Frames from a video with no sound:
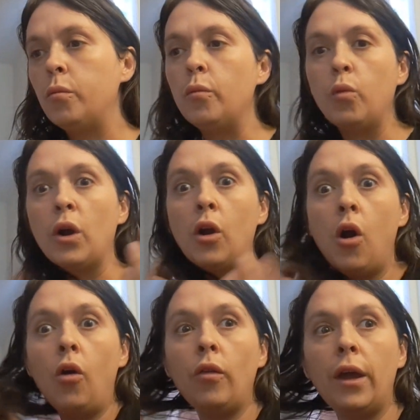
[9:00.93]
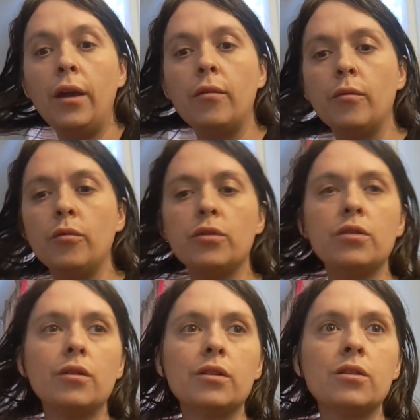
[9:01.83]
we're all like
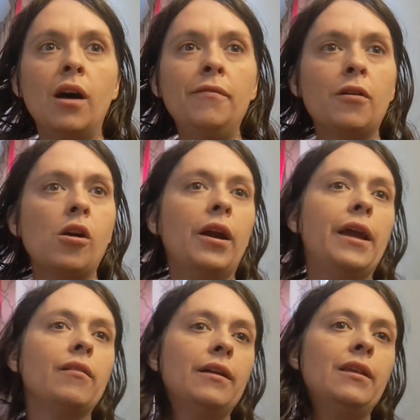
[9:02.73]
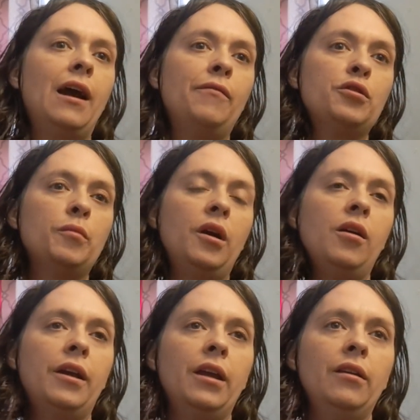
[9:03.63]
suffering. Like the average
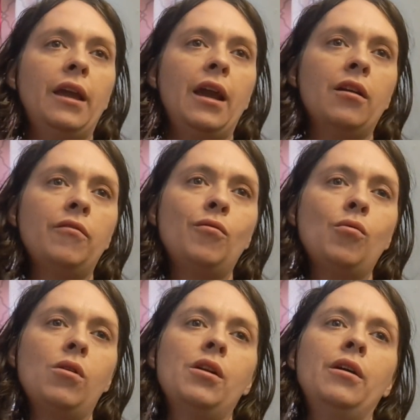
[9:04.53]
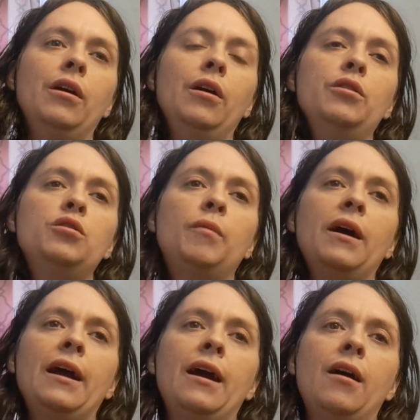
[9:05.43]
American can't afford to
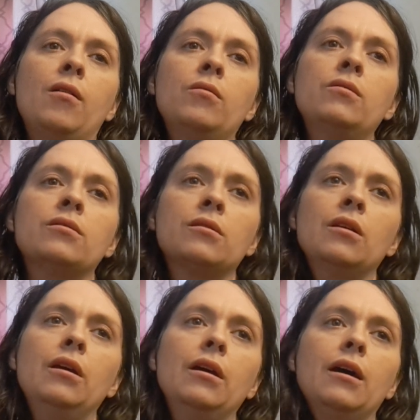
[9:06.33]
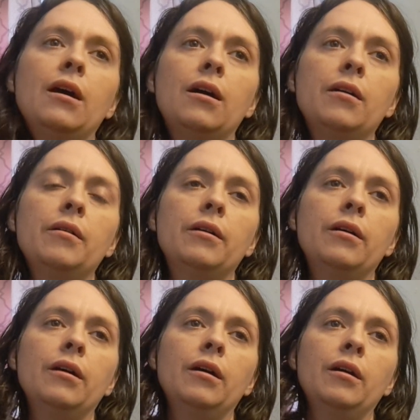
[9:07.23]
buy a house,
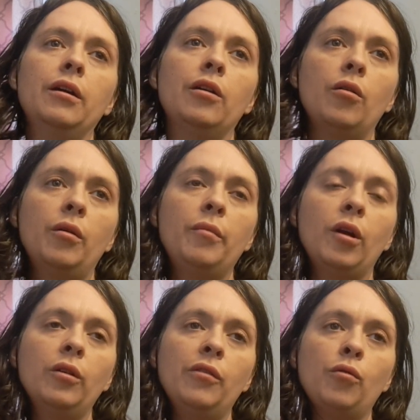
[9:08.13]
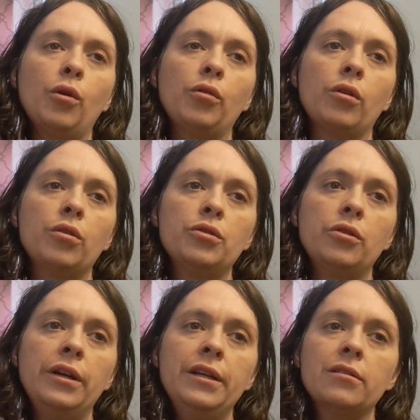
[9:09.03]
uh, you know, can barely afford
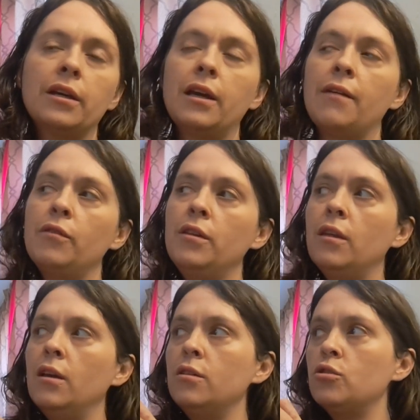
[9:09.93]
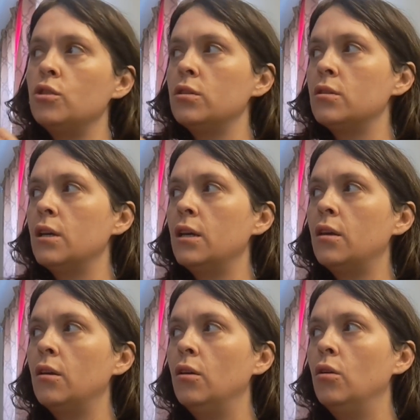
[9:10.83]
groceries. Like everything is just like
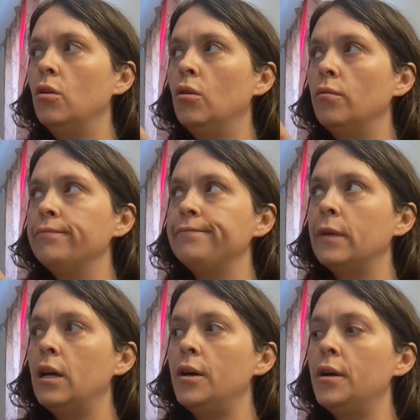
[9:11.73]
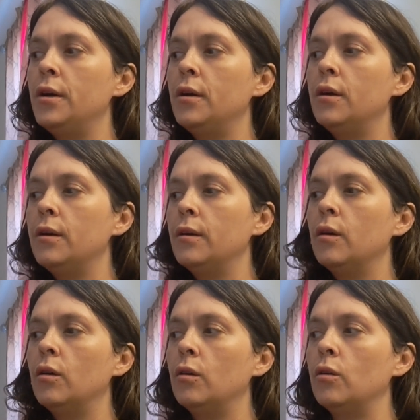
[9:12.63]

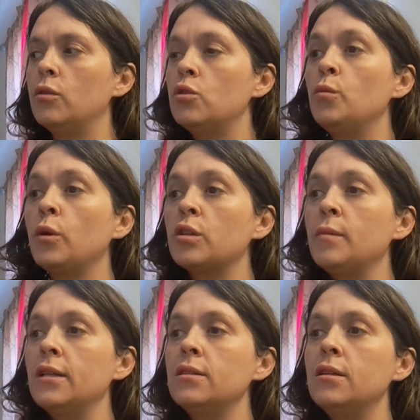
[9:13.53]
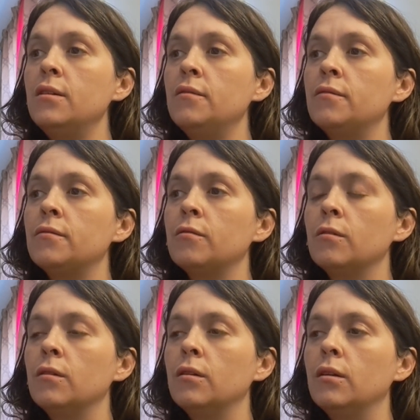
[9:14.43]
uh, super expensive
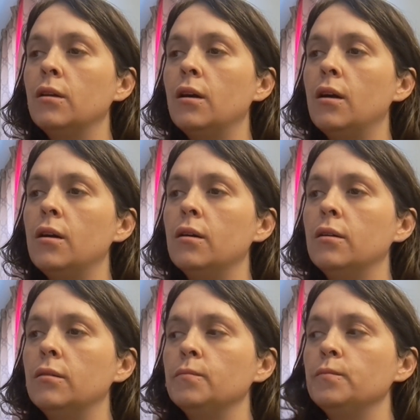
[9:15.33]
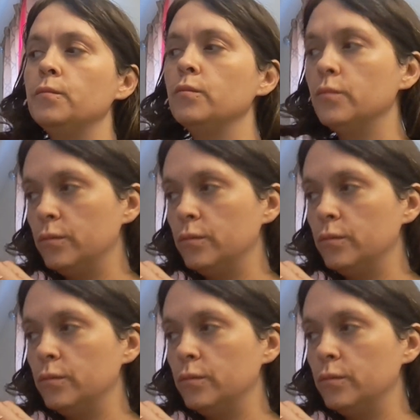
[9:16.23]
um,